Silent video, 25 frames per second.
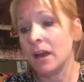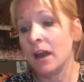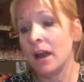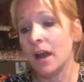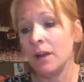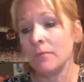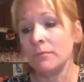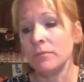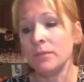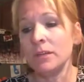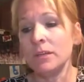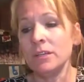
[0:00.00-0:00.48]

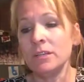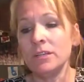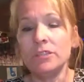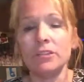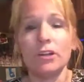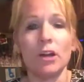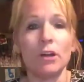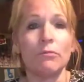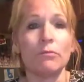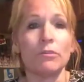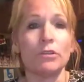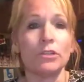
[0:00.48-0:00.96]
I'm going to
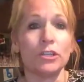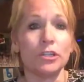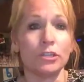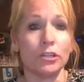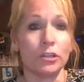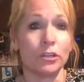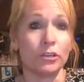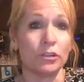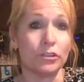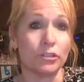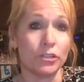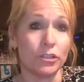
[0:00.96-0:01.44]
start with
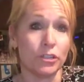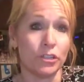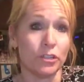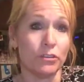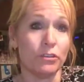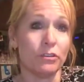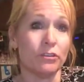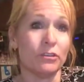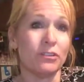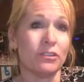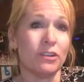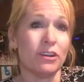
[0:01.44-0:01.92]
sugar.
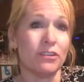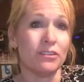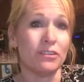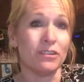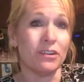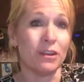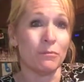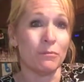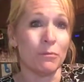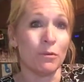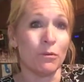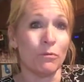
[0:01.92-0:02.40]
Sugar is our
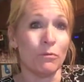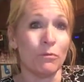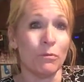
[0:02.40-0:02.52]
number